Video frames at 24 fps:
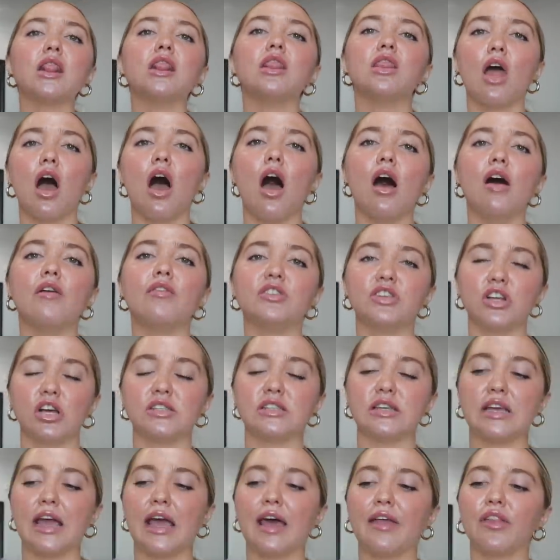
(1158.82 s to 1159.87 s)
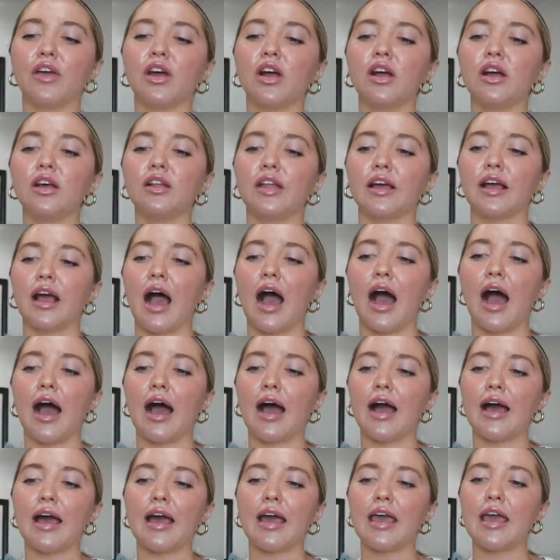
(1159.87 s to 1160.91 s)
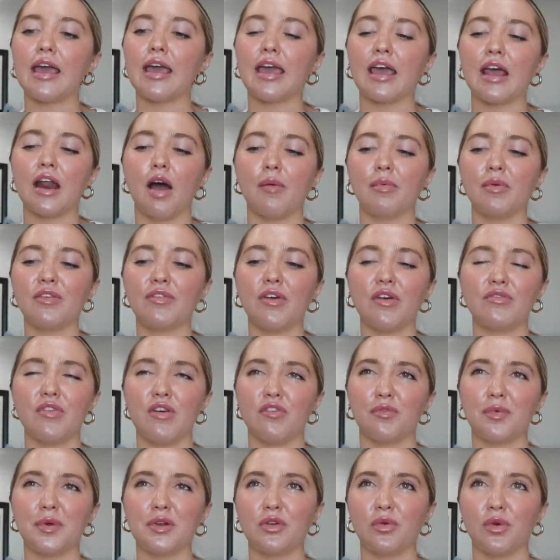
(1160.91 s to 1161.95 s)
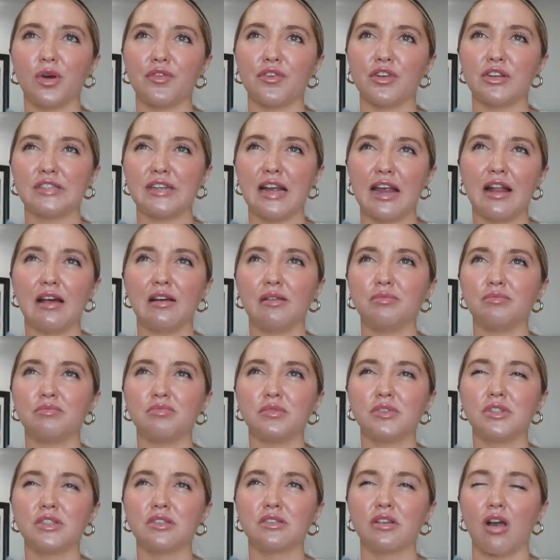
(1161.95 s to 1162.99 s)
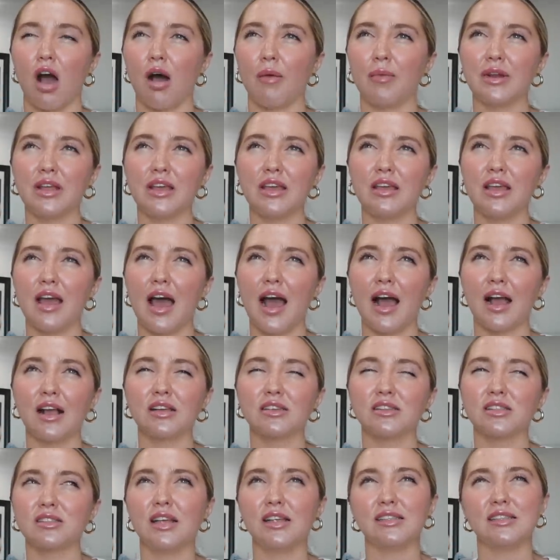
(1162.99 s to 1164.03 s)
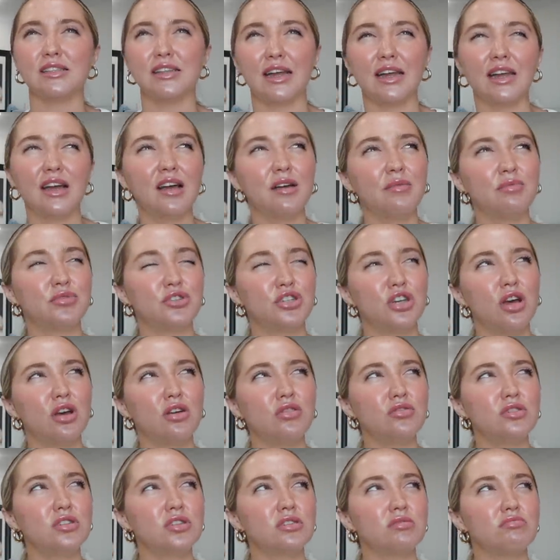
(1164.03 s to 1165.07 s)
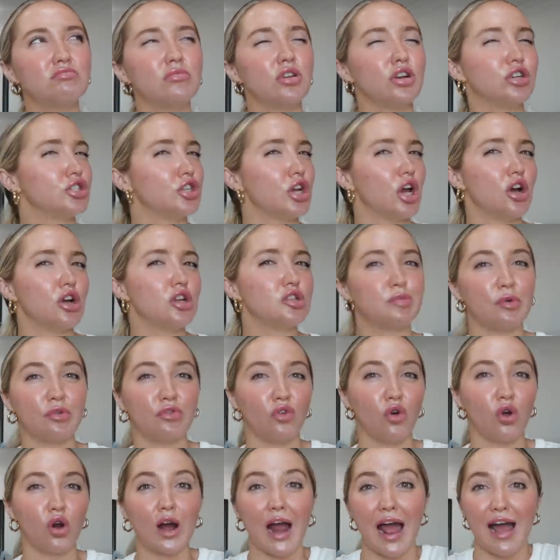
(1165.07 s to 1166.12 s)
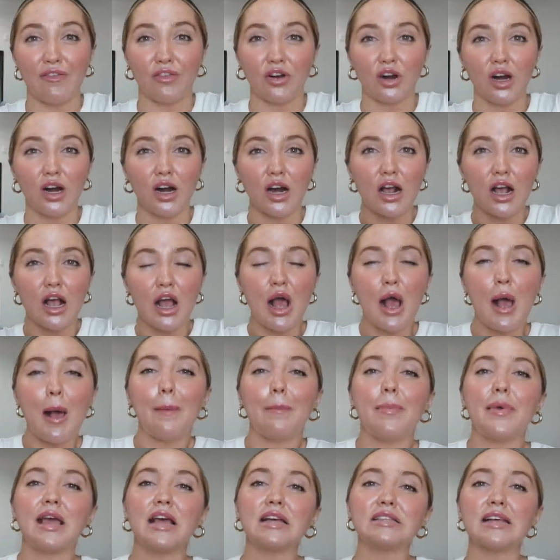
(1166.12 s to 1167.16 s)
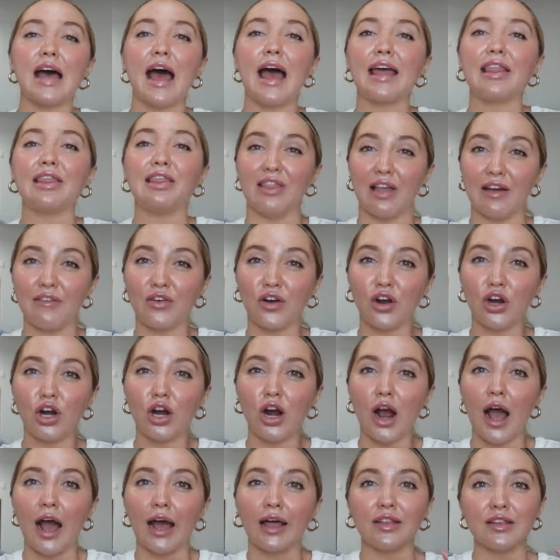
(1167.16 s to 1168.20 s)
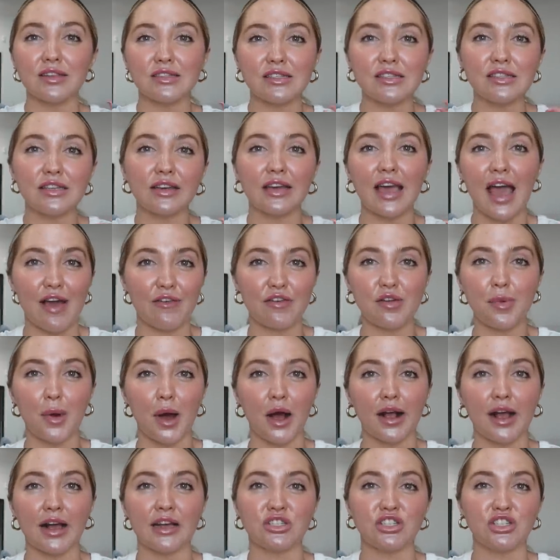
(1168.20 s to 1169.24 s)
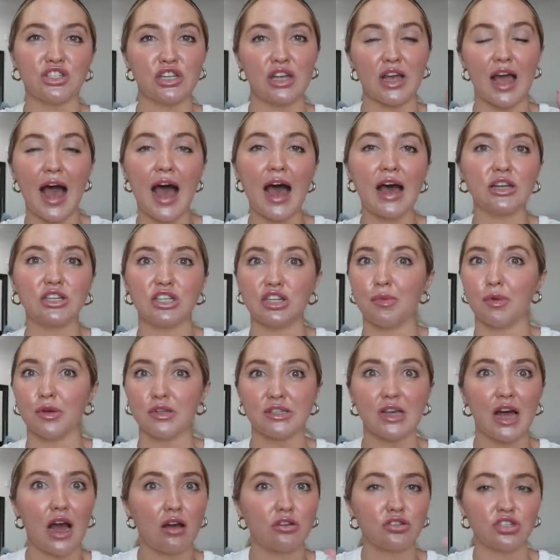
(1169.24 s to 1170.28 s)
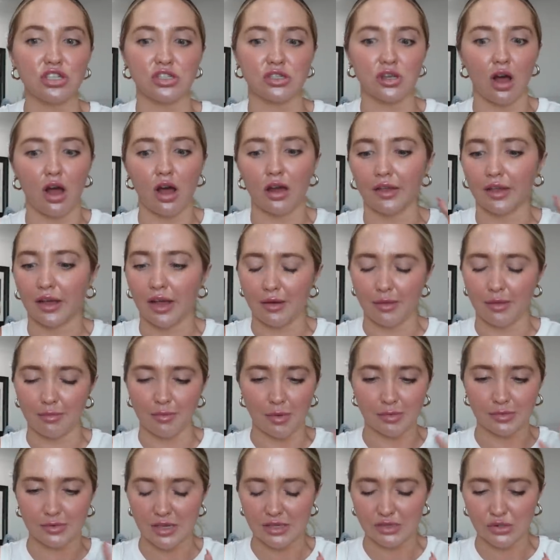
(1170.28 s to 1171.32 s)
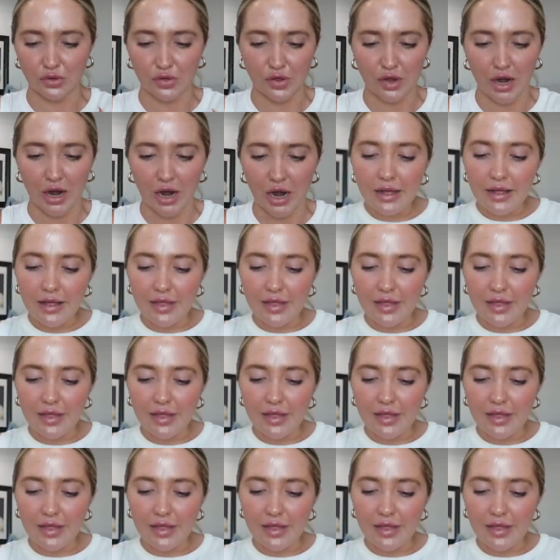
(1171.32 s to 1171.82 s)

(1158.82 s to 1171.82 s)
love Chelsea Handler. Like, I cannot believe I've never been to one of her stand-up comedy acts, stand-up shows, her shows before, ever because I love her. I listen to like every podcast she has, she puts out, she's on, like I'm obsessed with her.